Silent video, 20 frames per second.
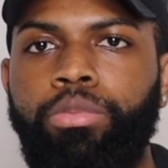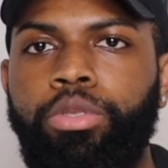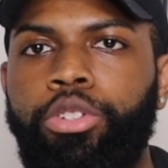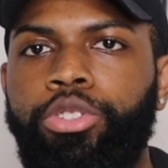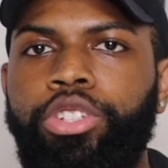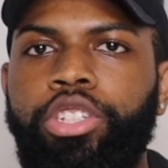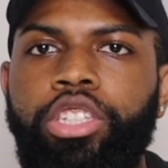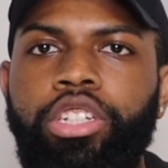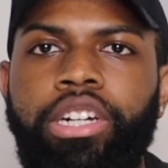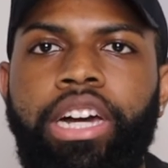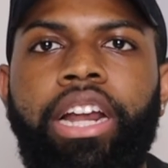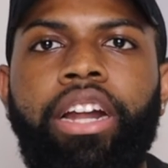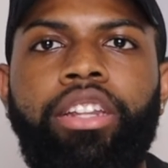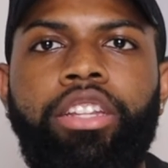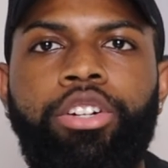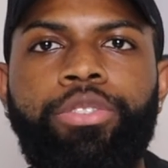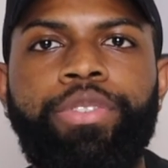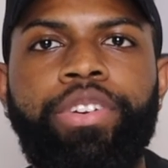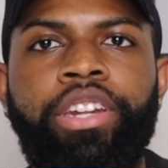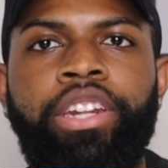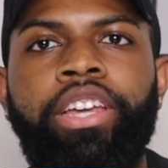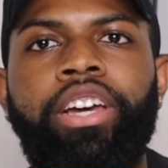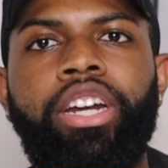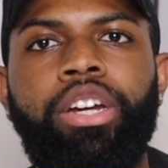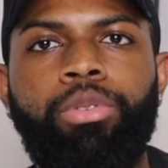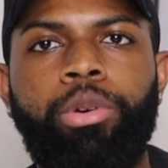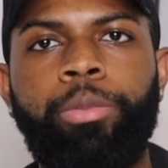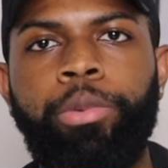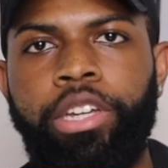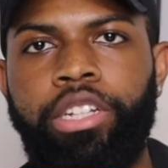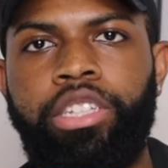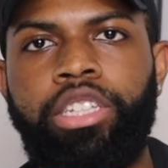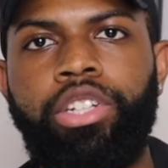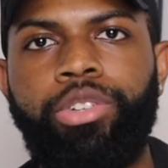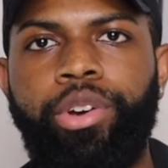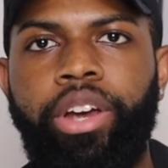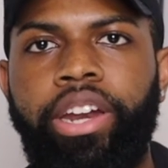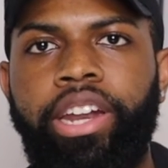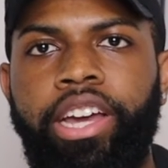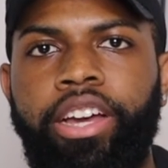So she still got a little vendetta with Big T
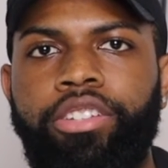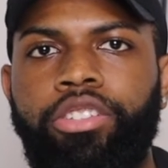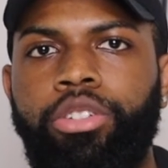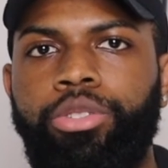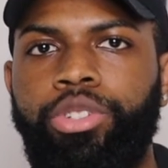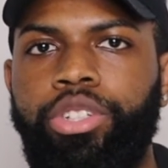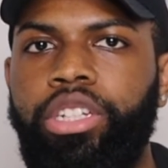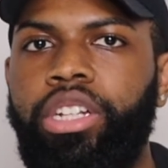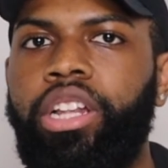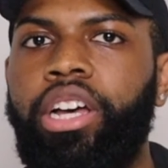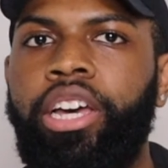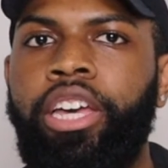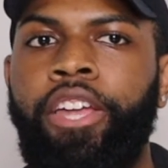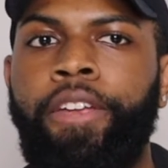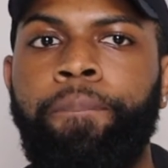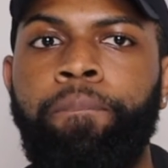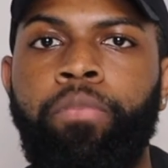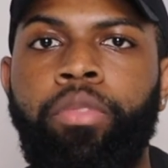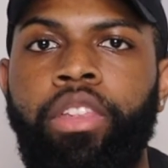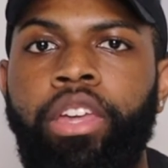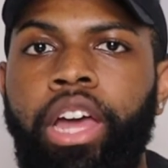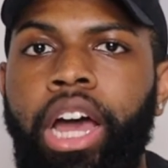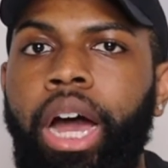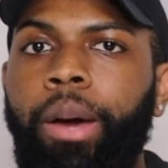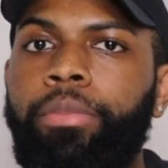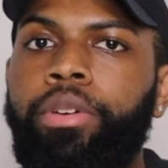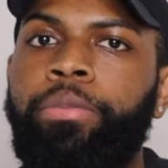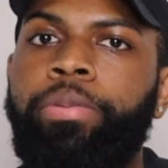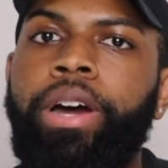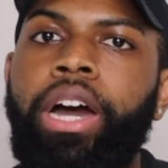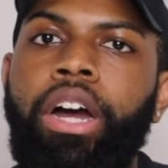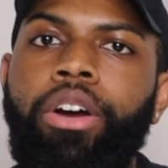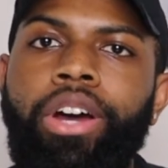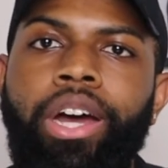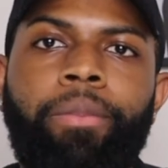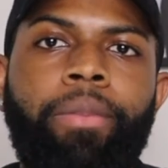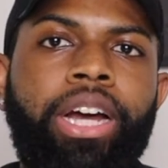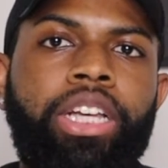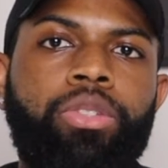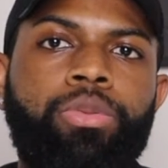right now. So she like, I'm in power,
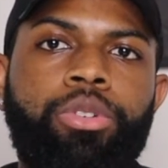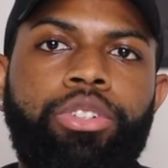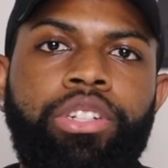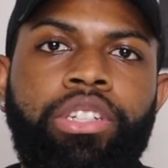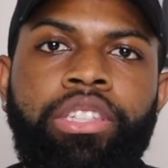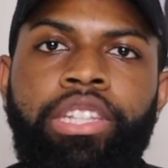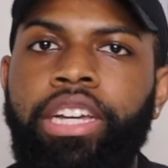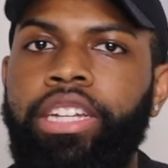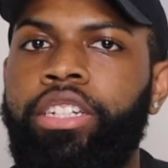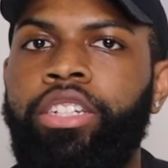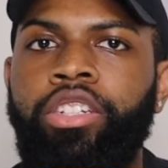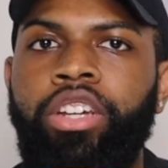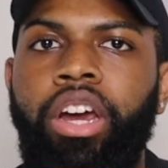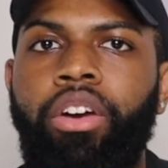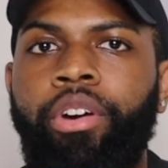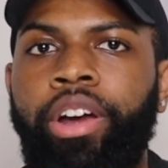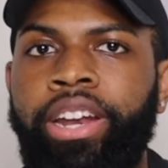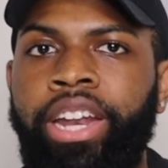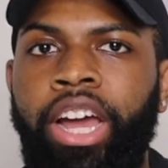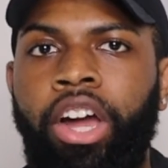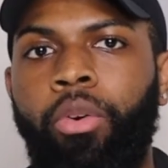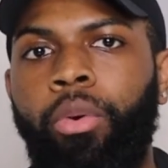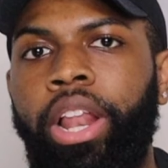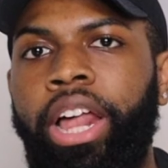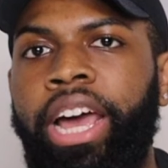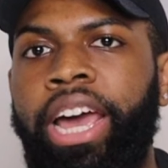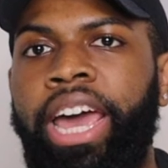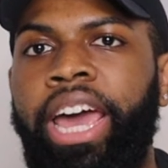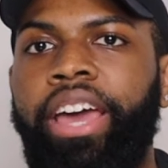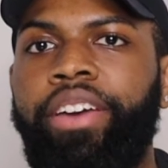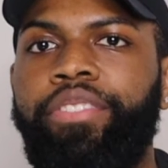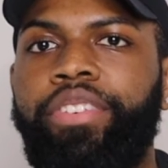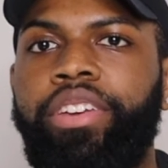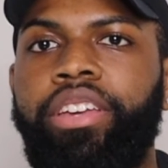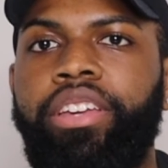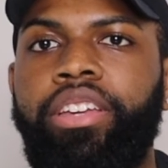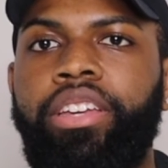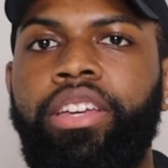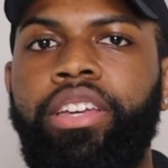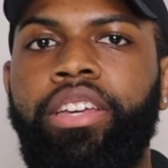I might as well just take the shot right now while I have
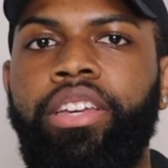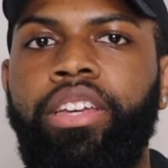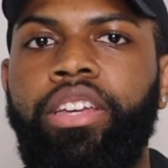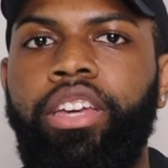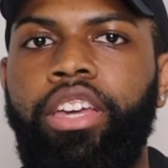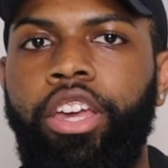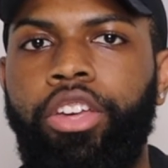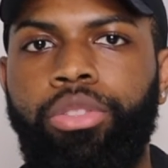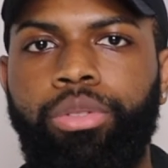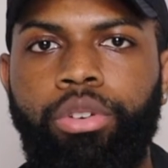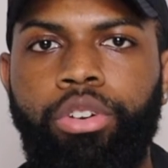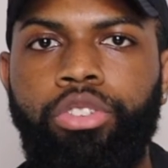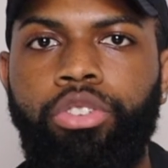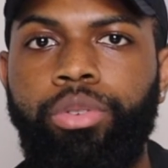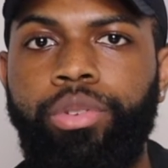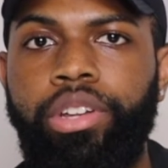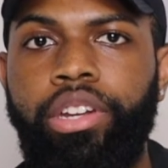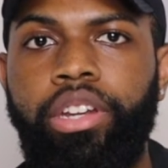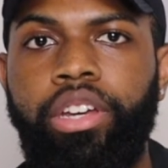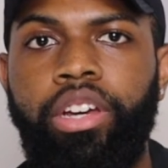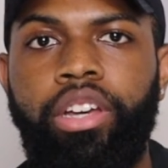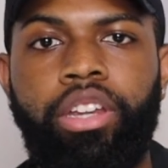it and throw you in there.